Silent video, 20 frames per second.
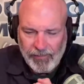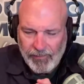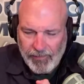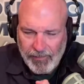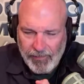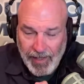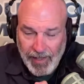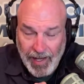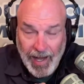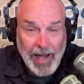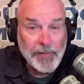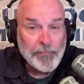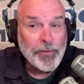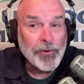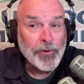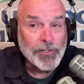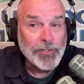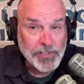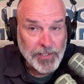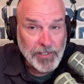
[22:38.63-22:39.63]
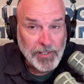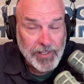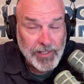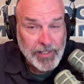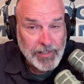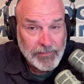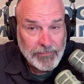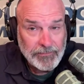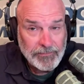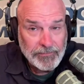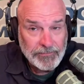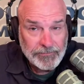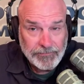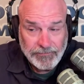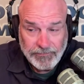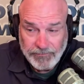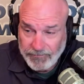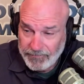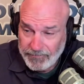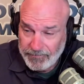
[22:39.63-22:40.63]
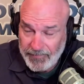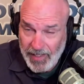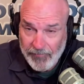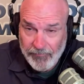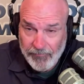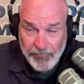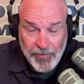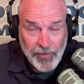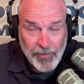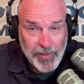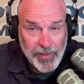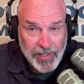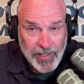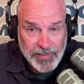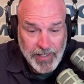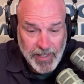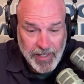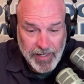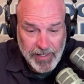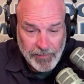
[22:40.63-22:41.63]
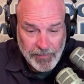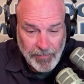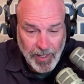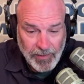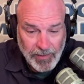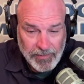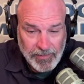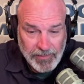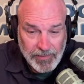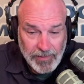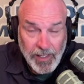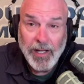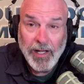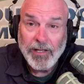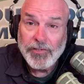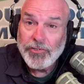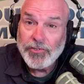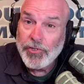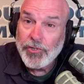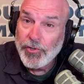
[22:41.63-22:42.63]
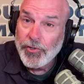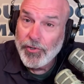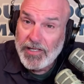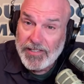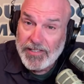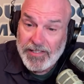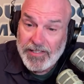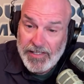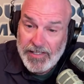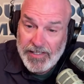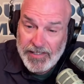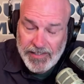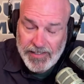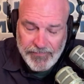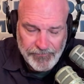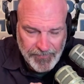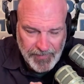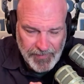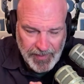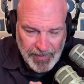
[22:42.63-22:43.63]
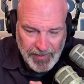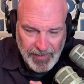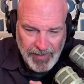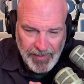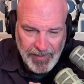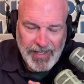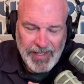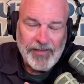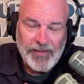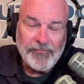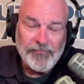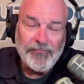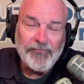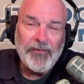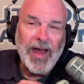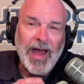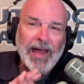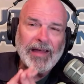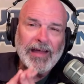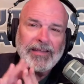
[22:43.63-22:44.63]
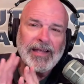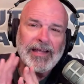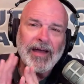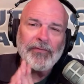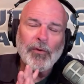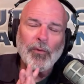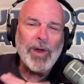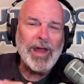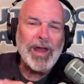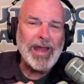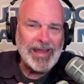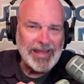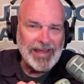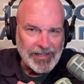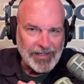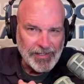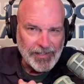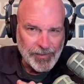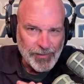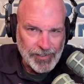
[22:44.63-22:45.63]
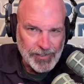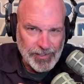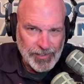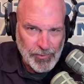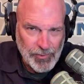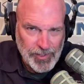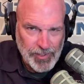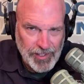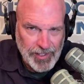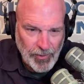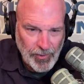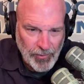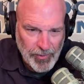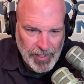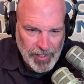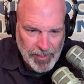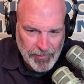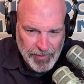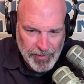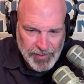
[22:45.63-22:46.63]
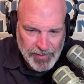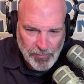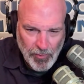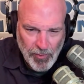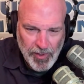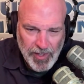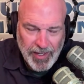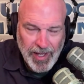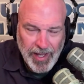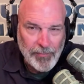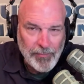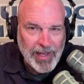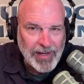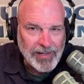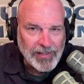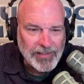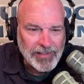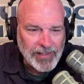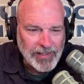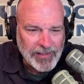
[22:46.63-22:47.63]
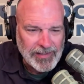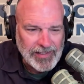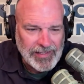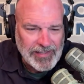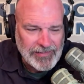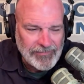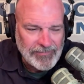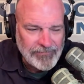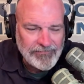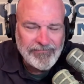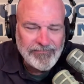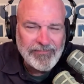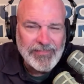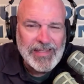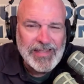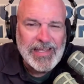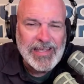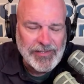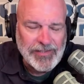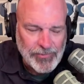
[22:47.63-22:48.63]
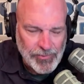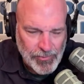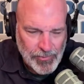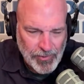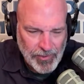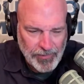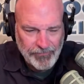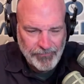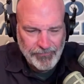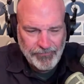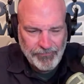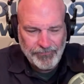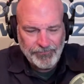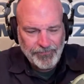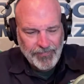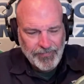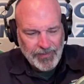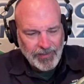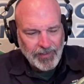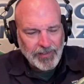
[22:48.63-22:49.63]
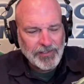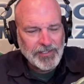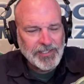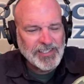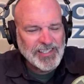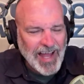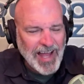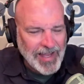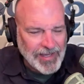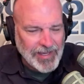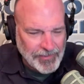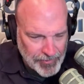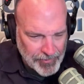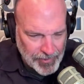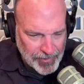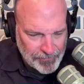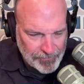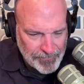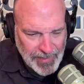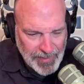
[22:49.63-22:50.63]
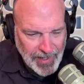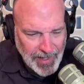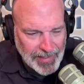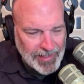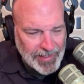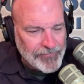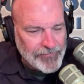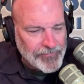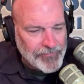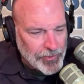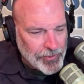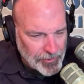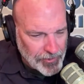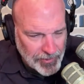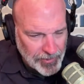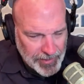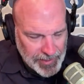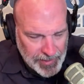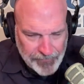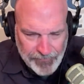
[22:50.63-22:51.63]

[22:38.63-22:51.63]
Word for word: I personally am very excited about uh, turkey season. In fact, on the way into the studio here this morning, I made a little detour, little side trip. I left early